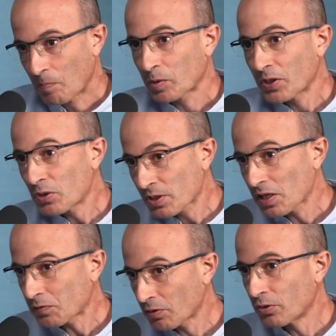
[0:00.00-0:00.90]
But when you
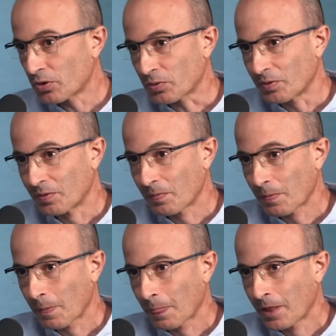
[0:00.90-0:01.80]
suffer, you know.
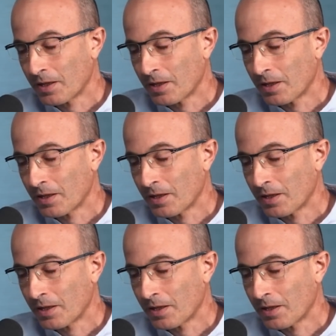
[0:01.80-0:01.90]
Yes.